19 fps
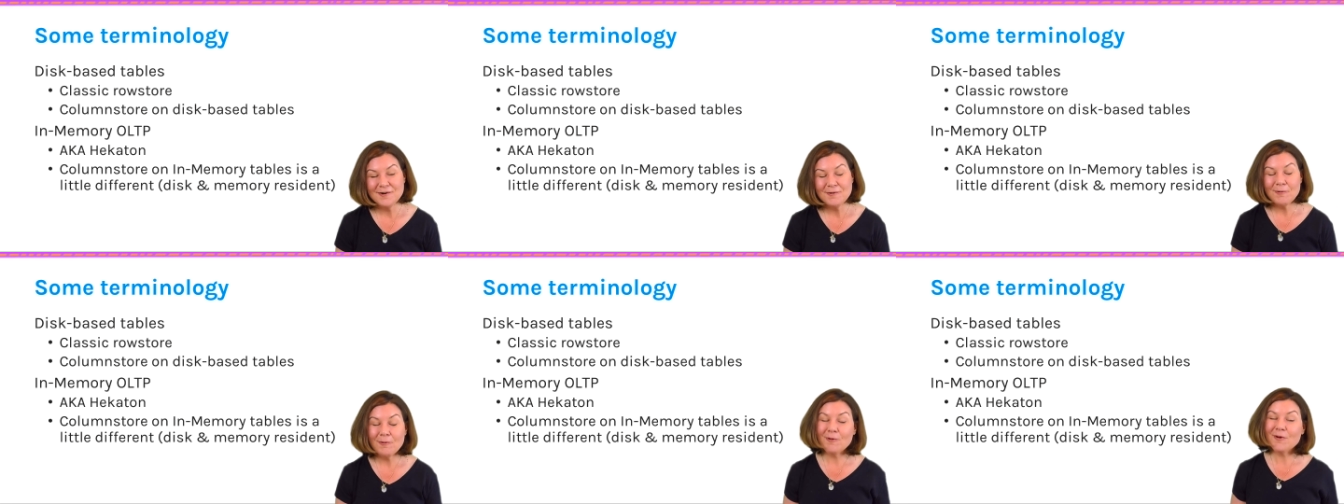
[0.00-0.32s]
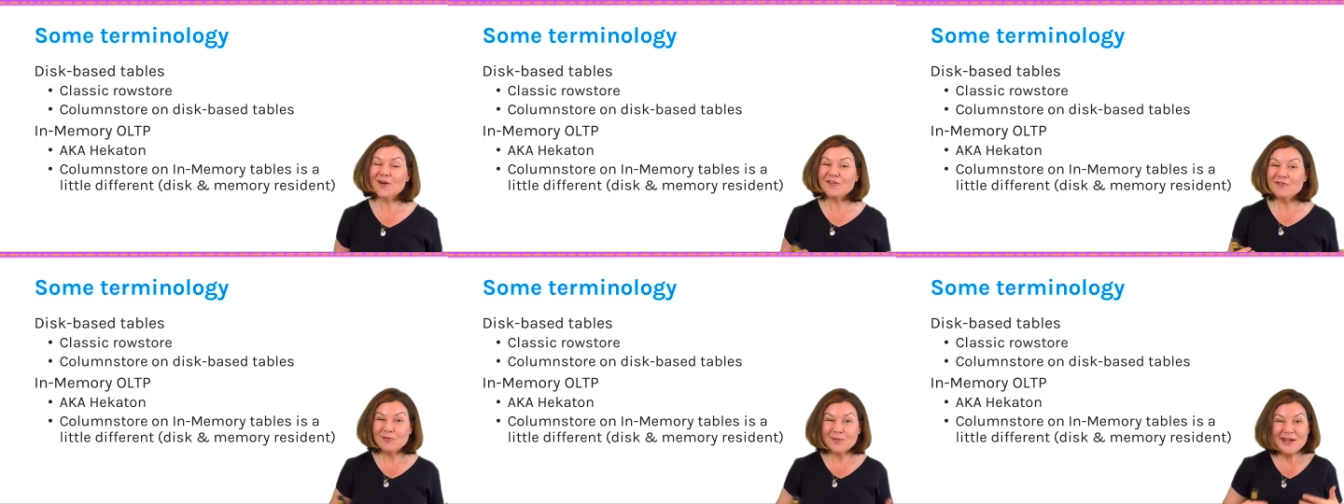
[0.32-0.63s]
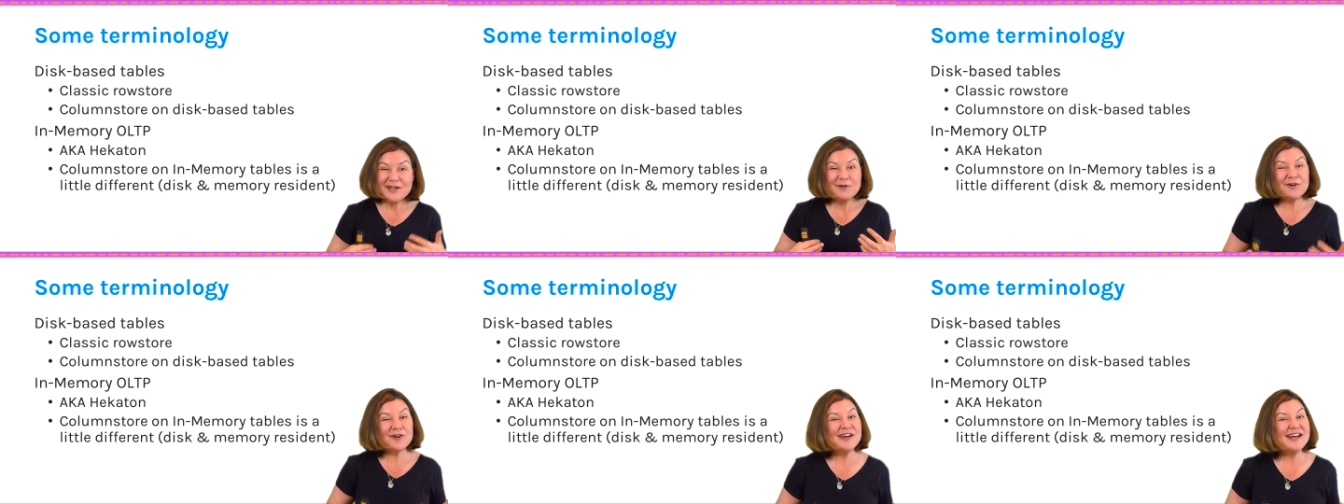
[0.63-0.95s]
or if
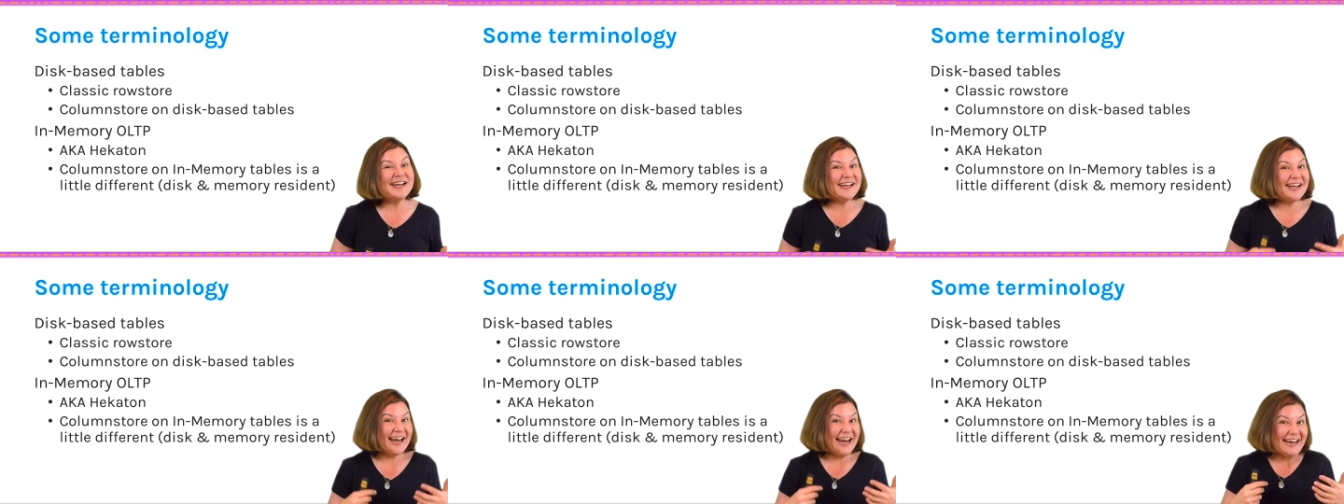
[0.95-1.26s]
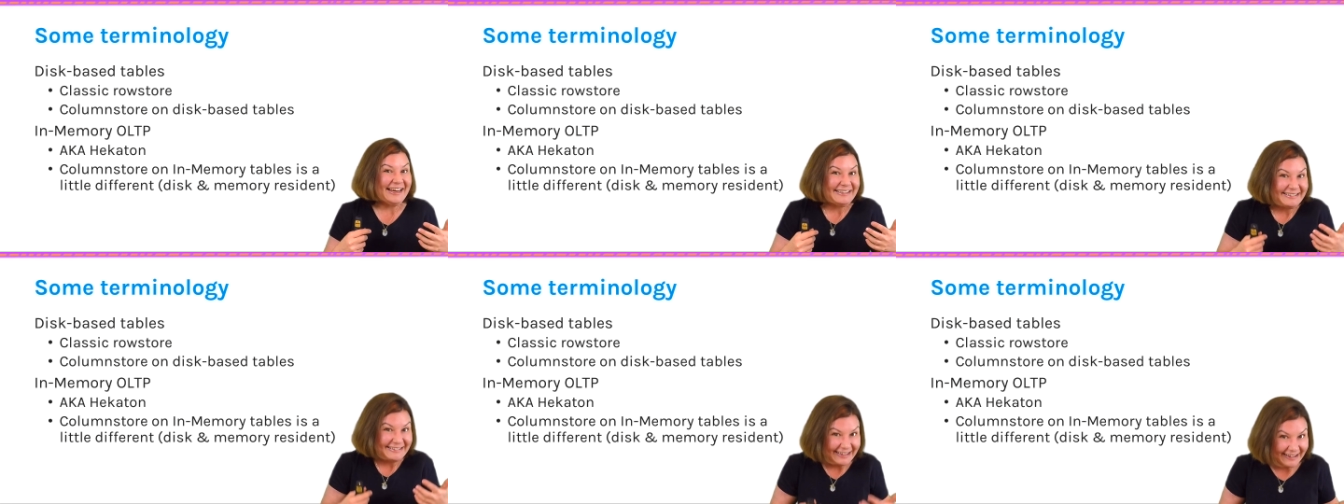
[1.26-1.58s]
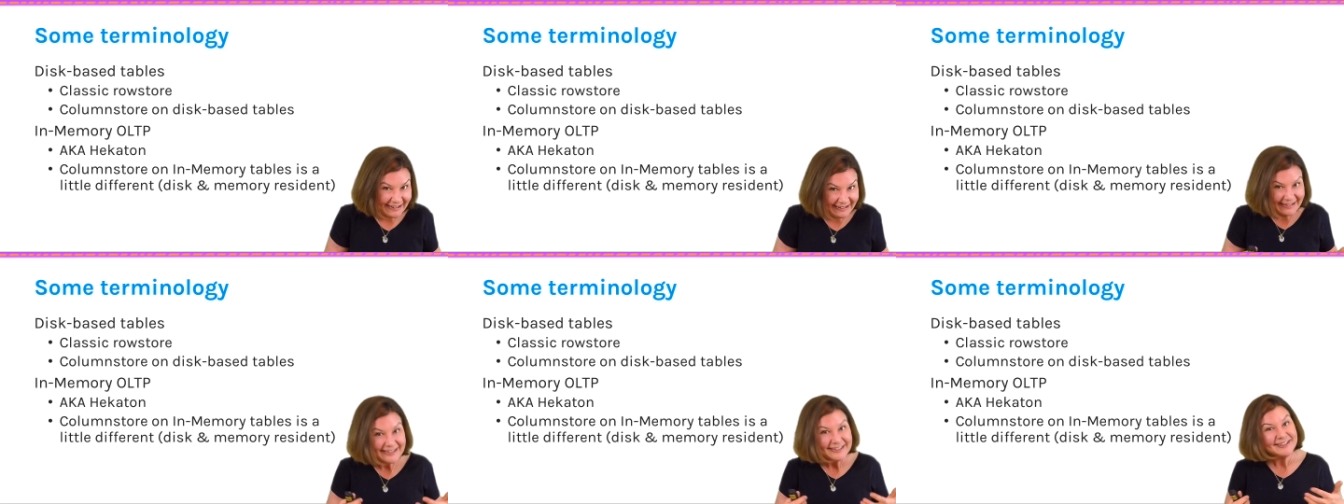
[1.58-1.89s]
we create a
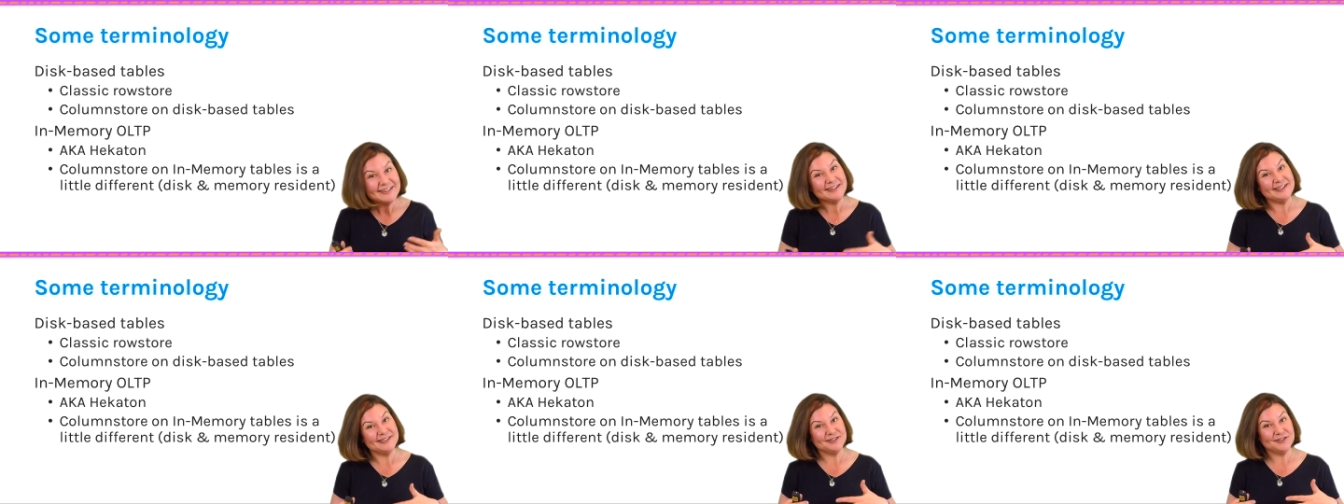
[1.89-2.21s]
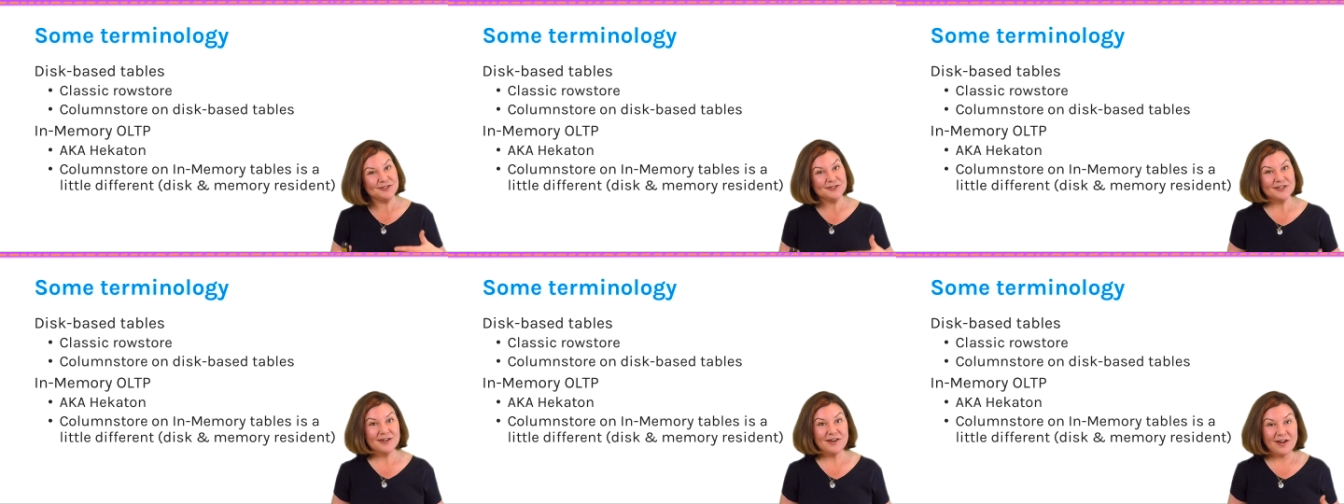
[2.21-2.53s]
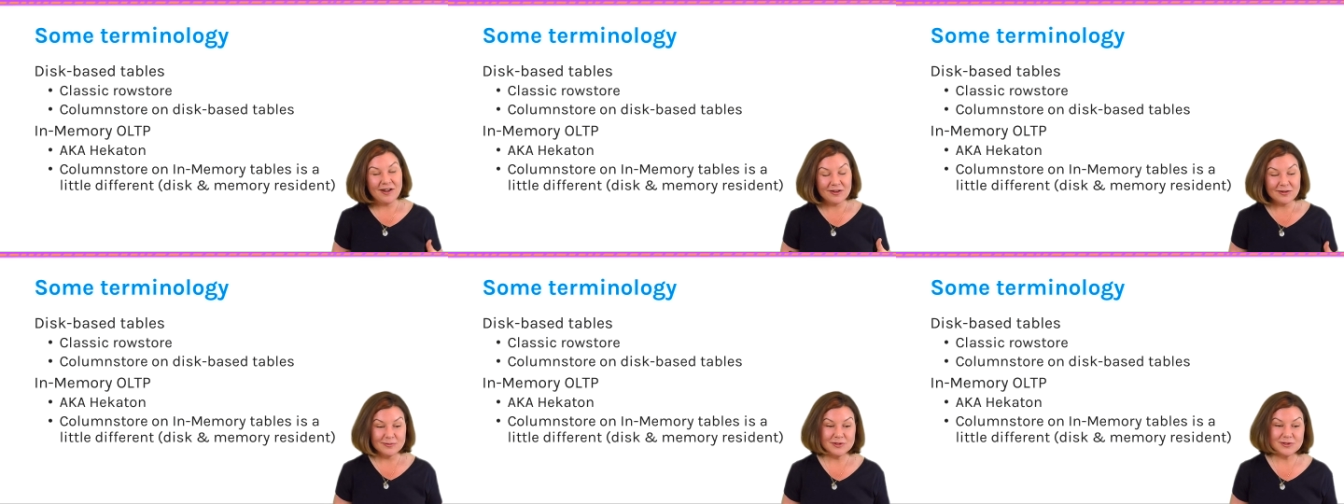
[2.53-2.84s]
non clustered
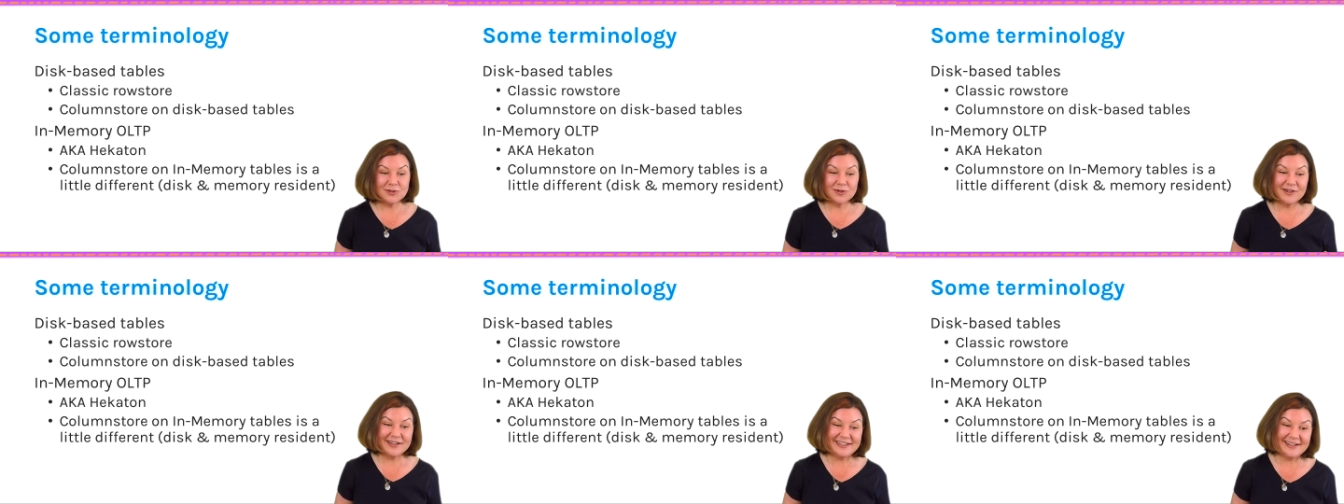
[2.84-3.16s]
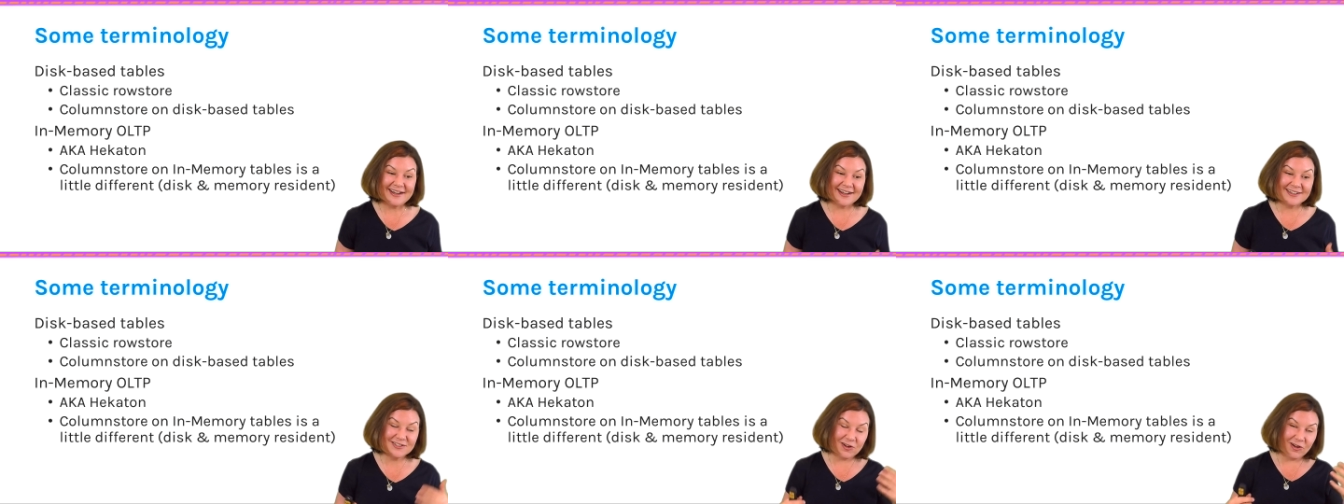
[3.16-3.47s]
column store index